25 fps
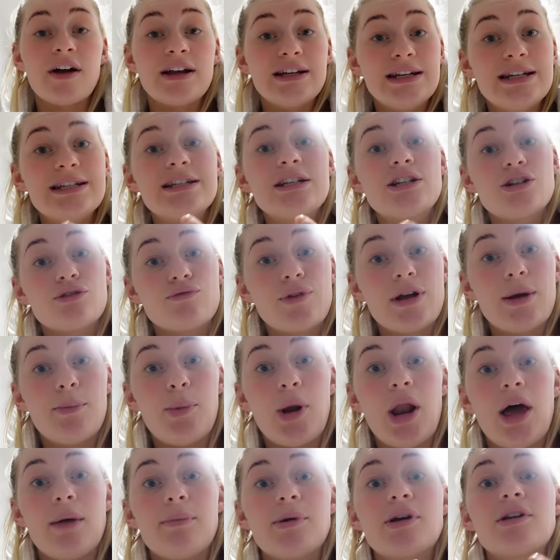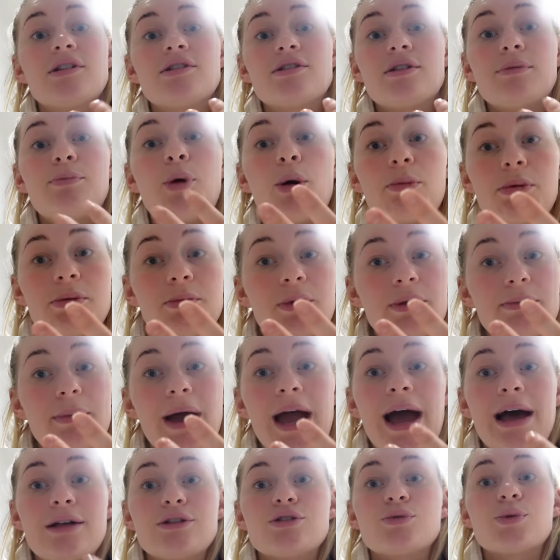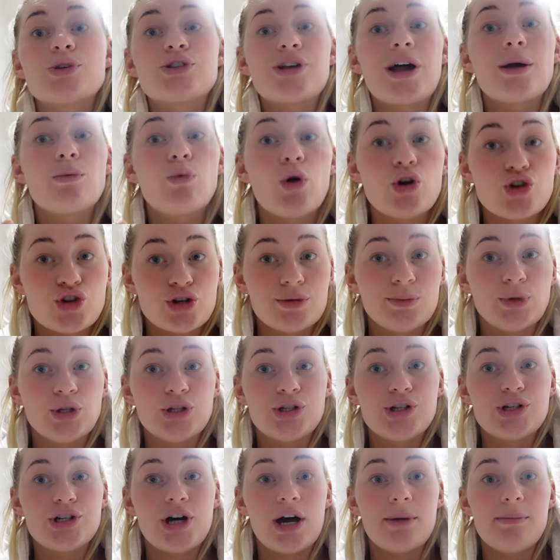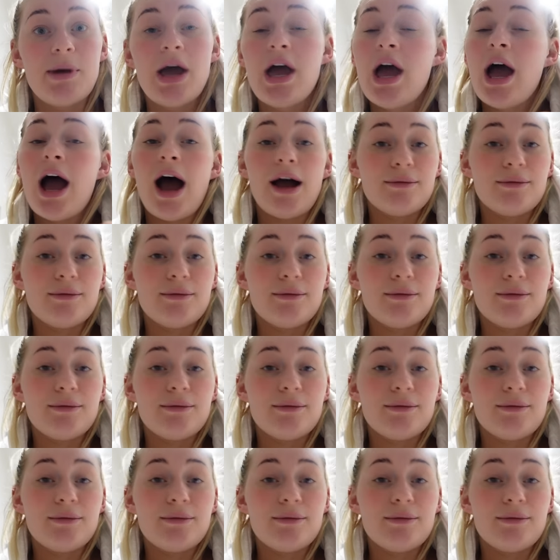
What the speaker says: I needed to reapply because the problem with my hands was I wash them all the time.